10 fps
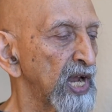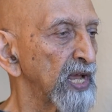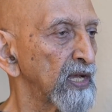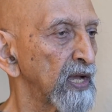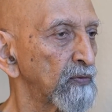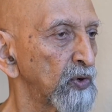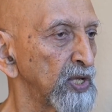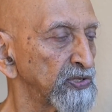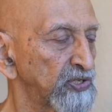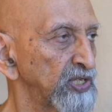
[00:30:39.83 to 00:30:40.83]
Iyengar would
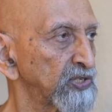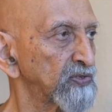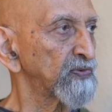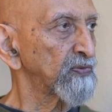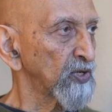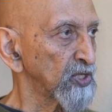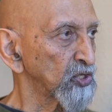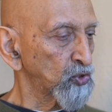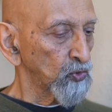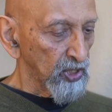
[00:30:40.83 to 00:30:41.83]
insist for the
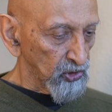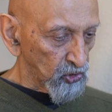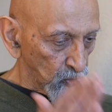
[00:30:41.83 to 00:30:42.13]
students